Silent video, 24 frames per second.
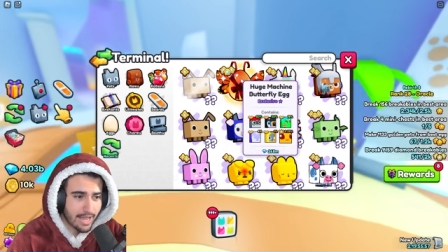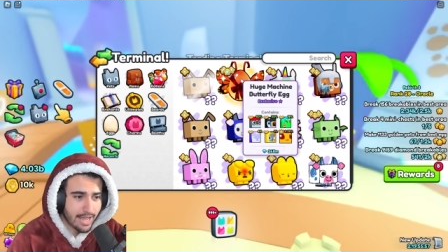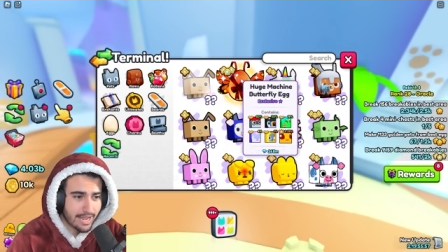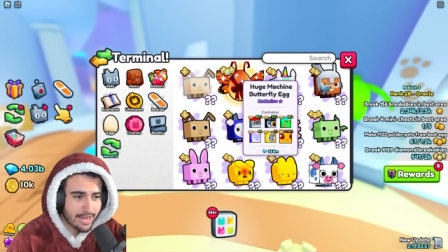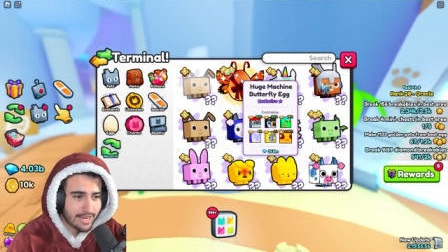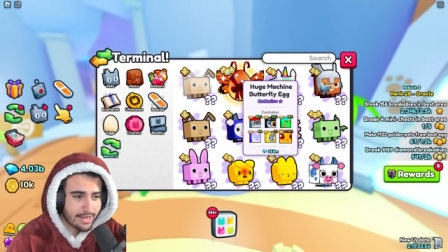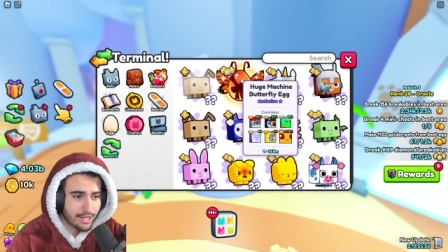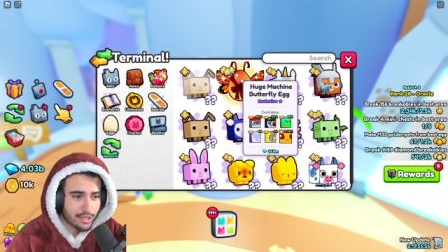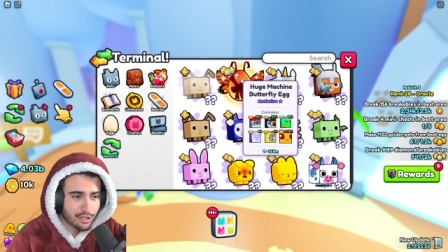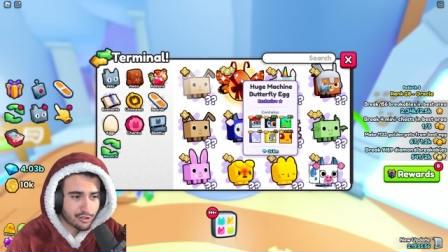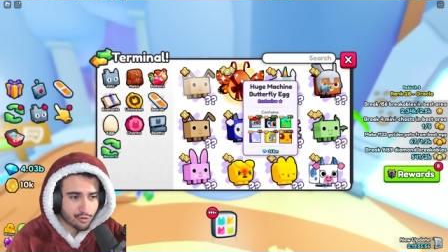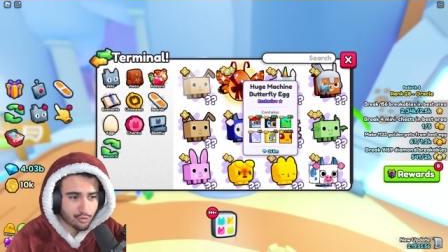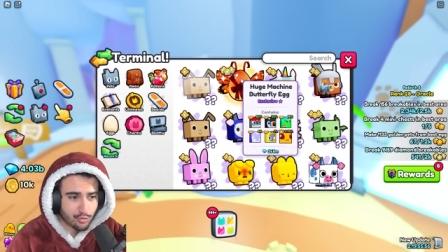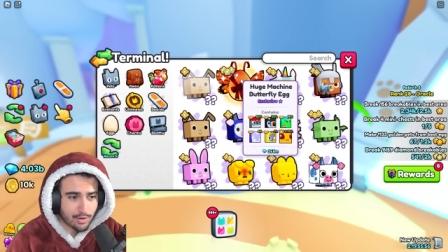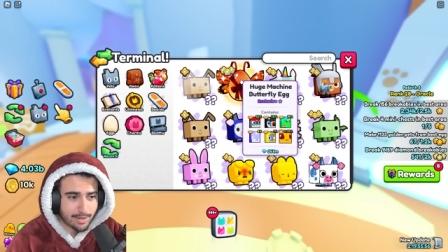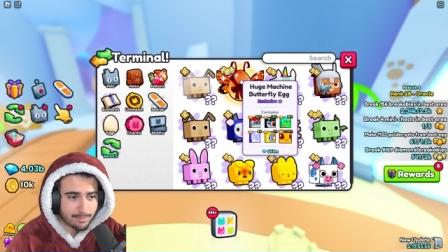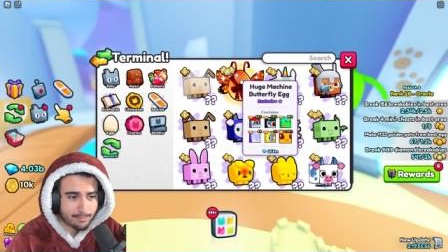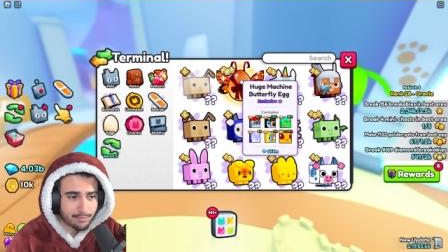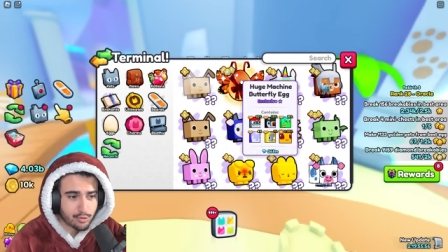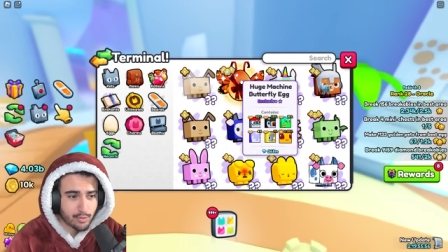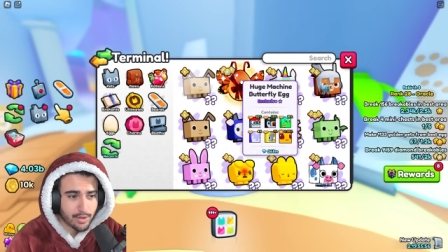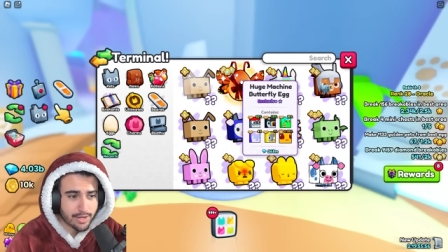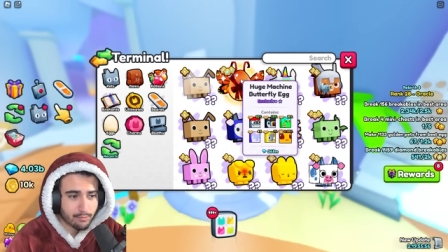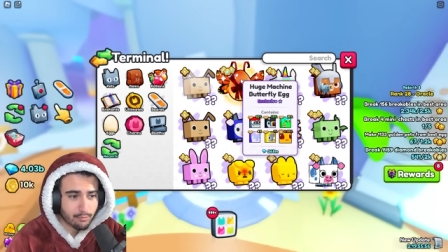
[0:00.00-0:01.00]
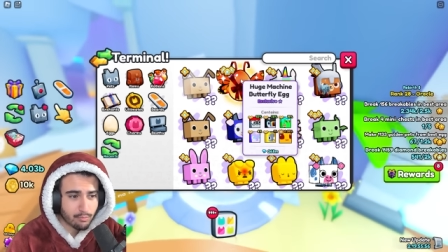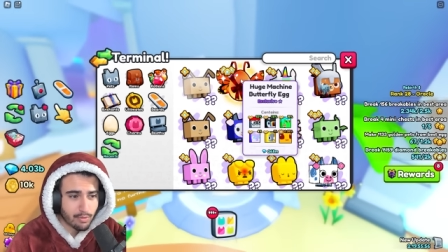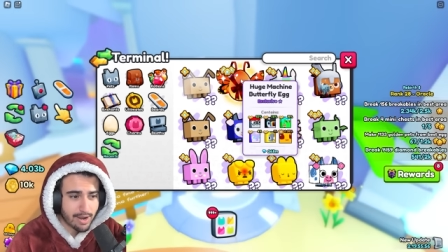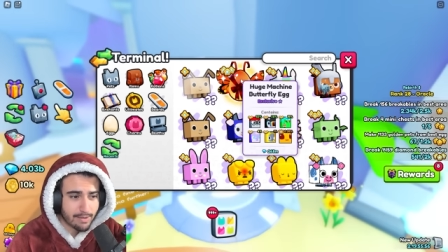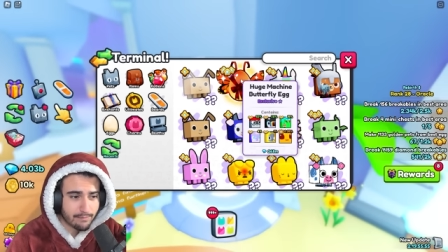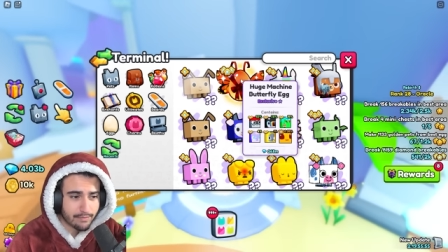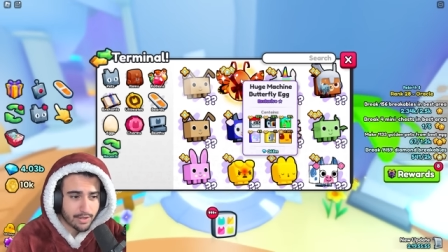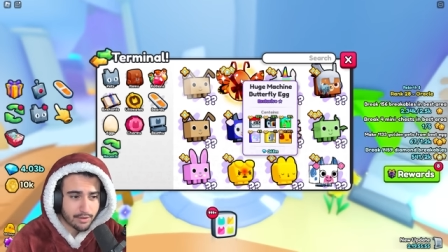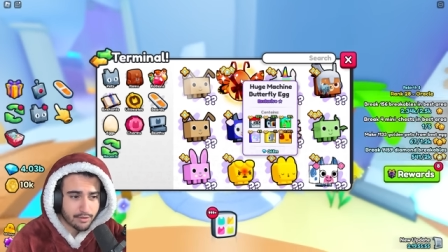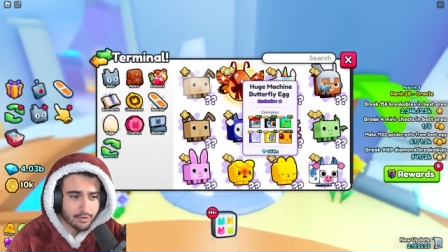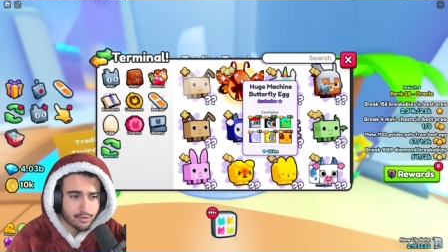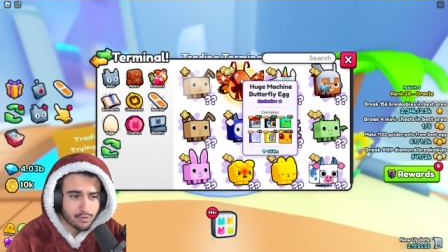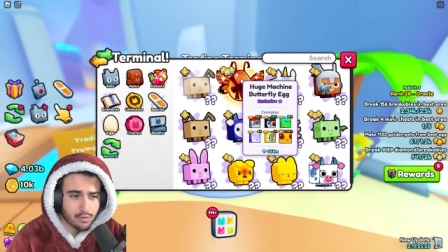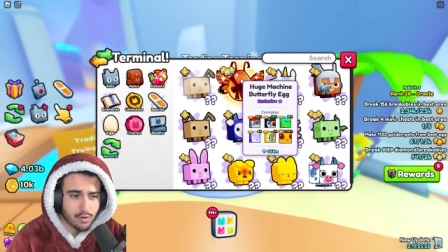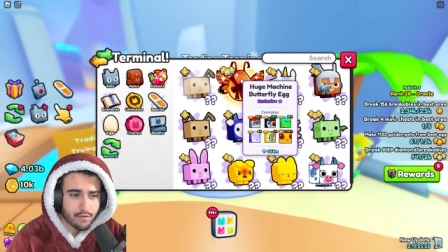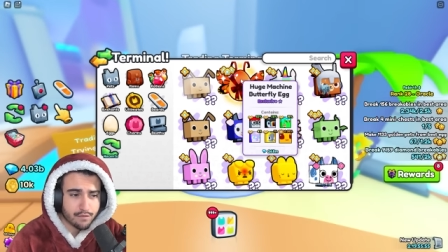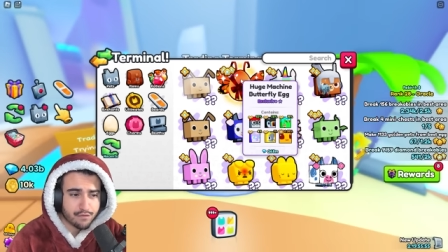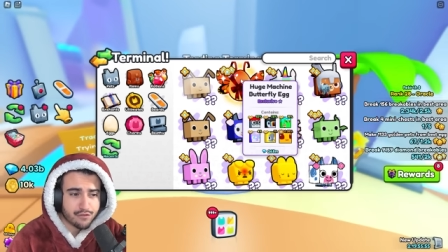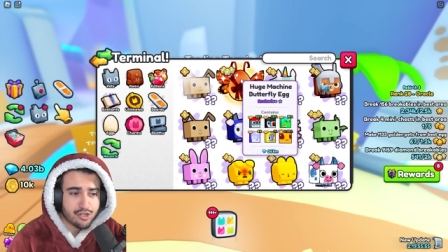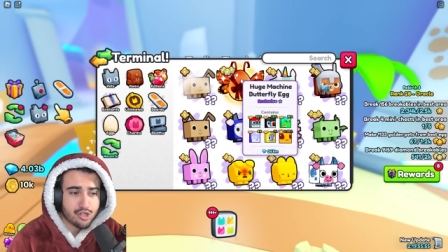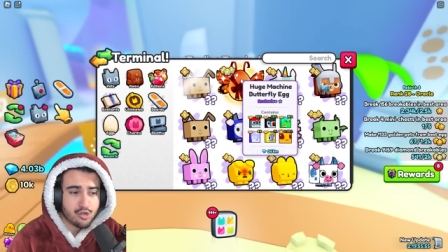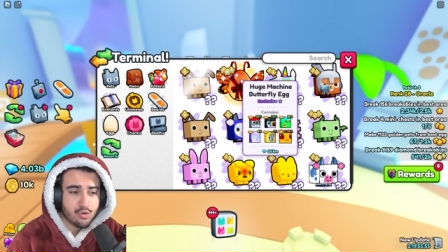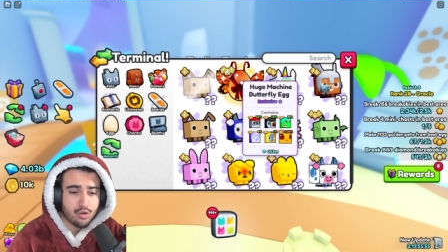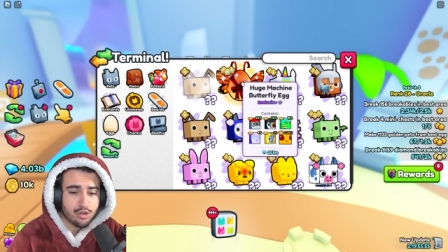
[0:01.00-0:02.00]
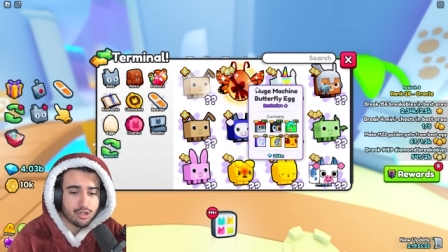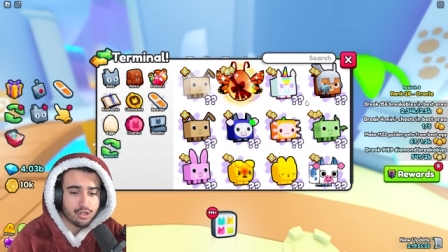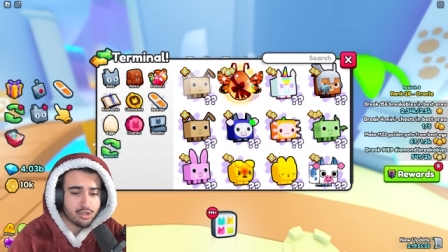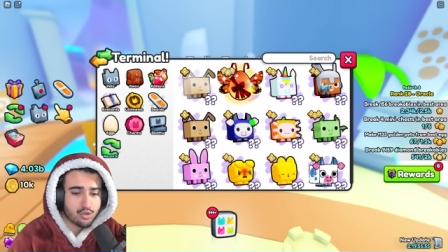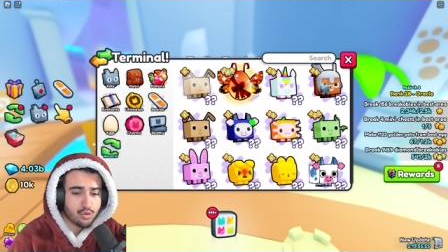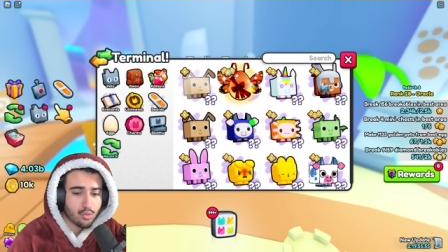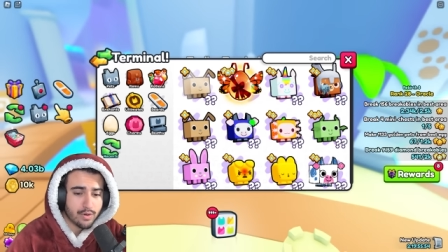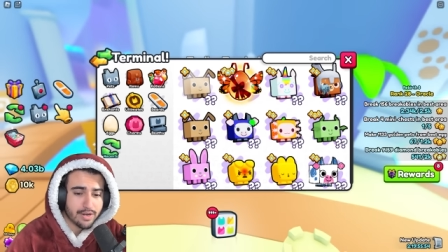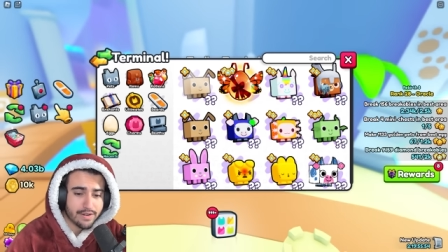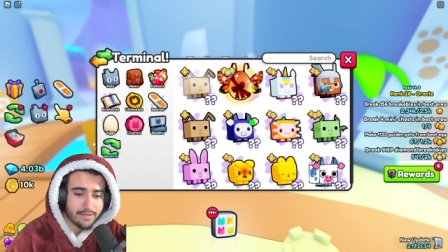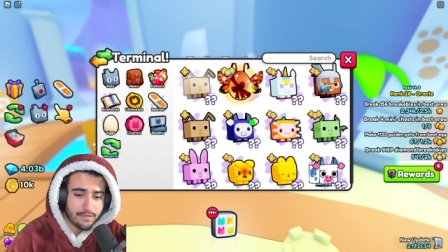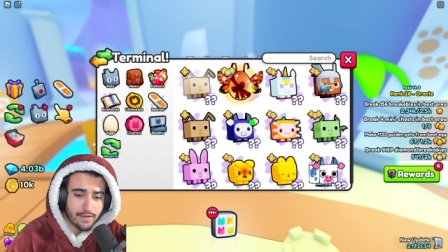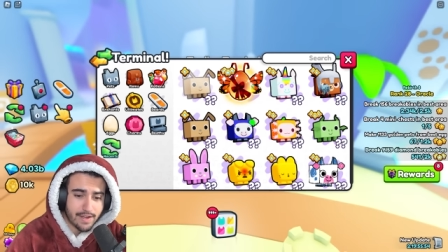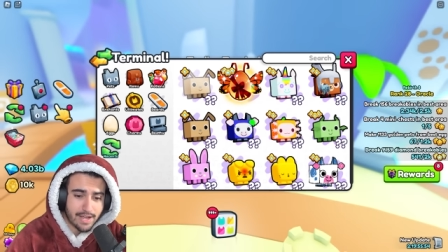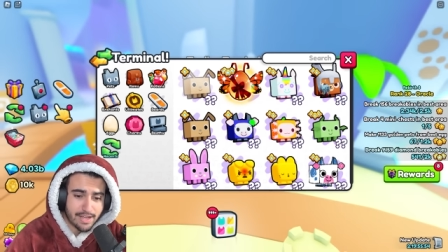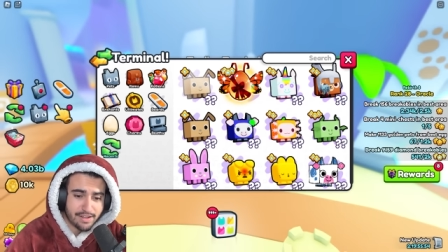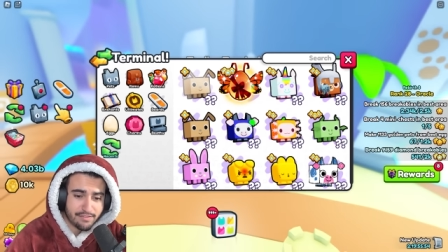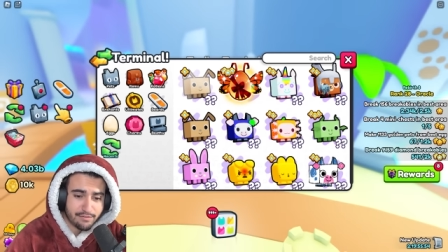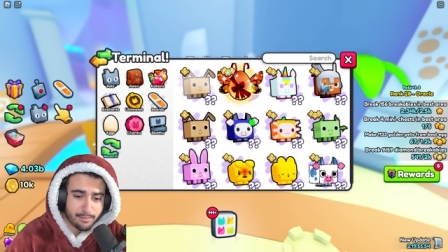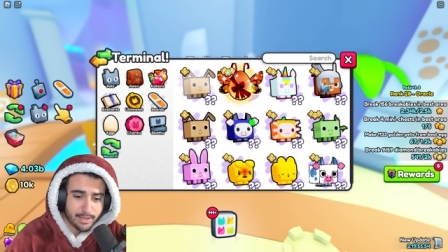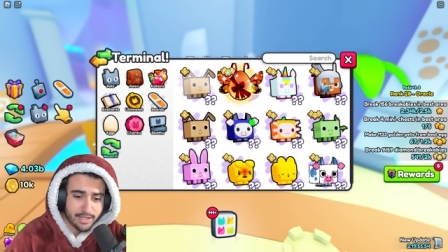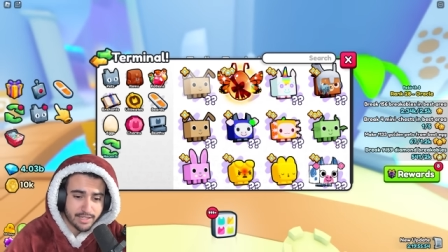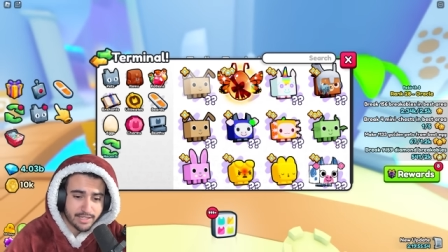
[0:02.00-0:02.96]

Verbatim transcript: egg dropped to a wrap value of 225